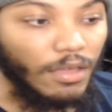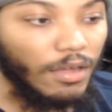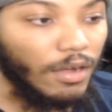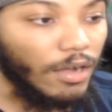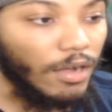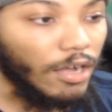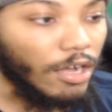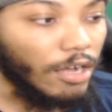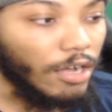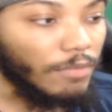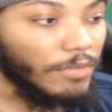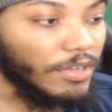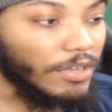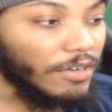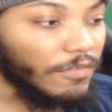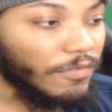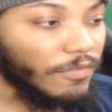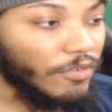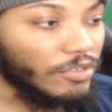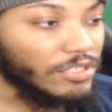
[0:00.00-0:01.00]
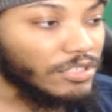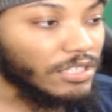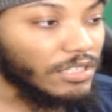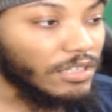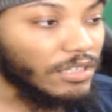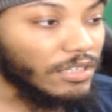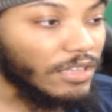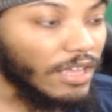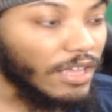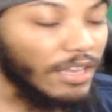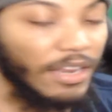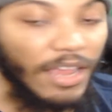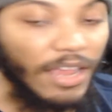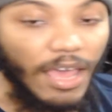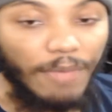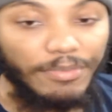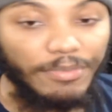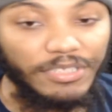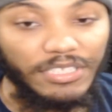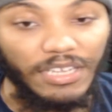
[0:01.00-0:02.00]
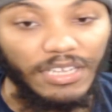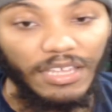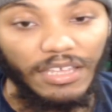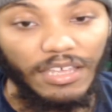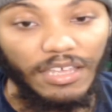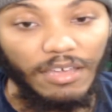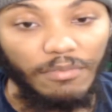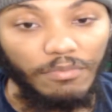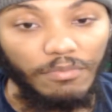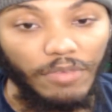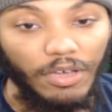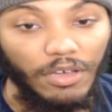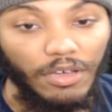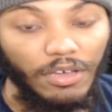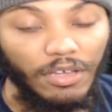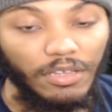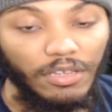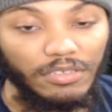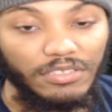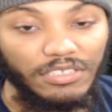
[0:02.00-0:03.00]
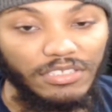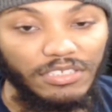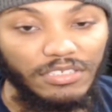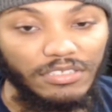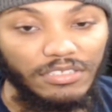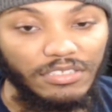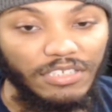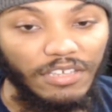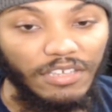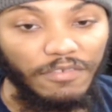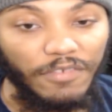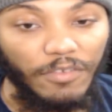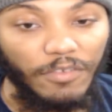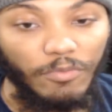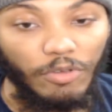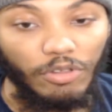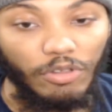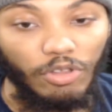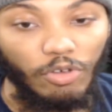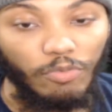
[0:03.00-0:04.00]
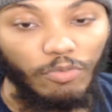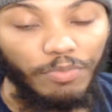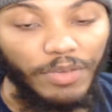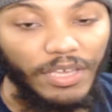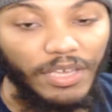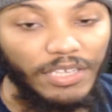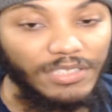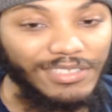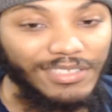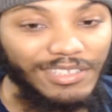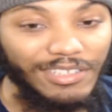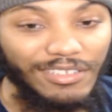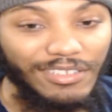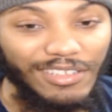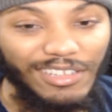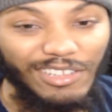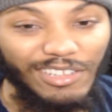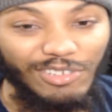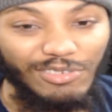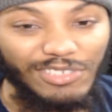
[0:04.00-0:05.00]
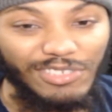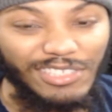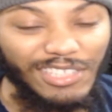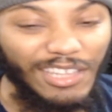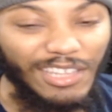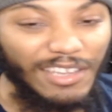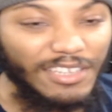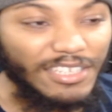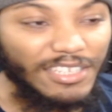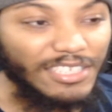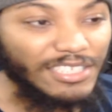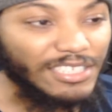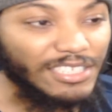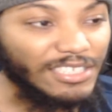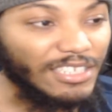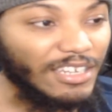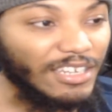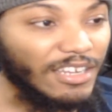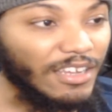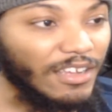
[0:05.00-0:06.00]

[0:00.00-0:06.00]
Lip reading: And unfortunately, that didn't happen today. Teofimo Lopez looked a little sluggish.